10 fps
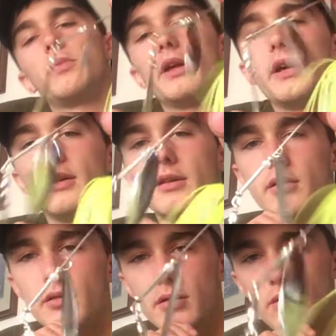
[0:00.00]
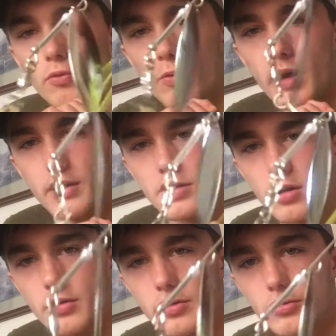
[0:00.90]
blade white and
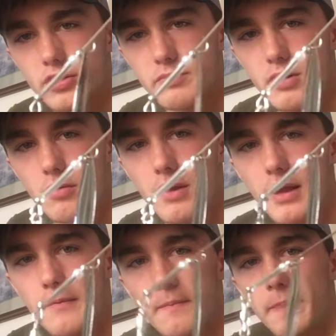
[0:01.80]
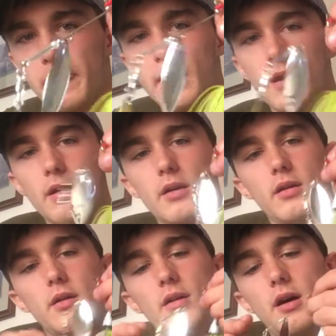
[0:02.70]
chartreuse spinnerbait.
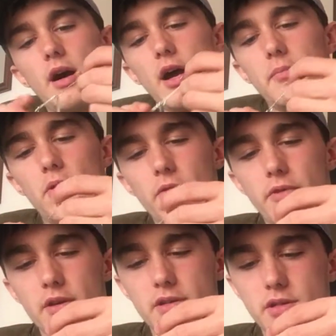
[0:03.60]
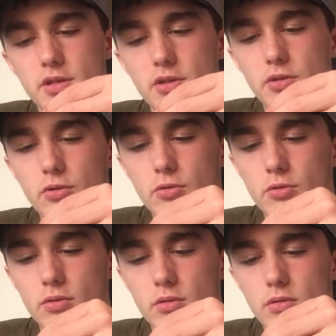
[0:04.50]
I bought this
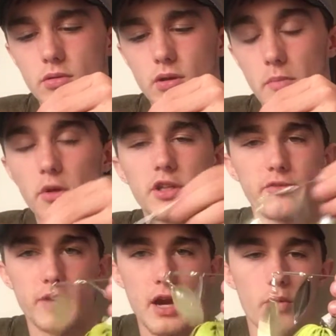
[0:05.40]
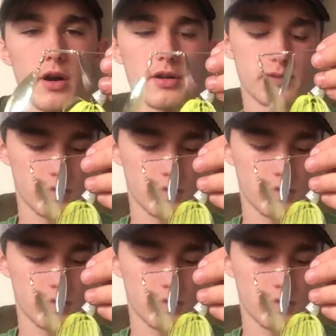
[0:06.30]
from Tackle Warehouse